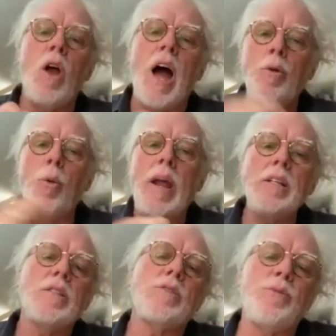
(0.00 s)
I
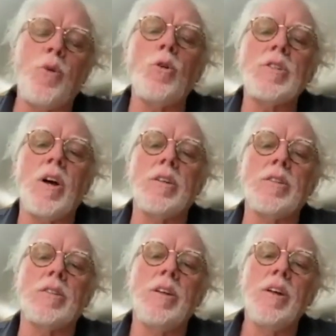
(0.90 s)
arranged four
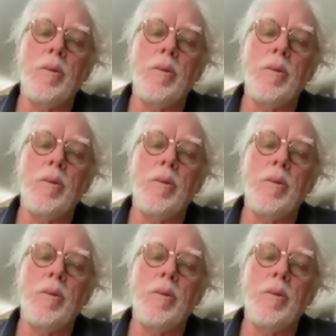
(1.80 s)
songs,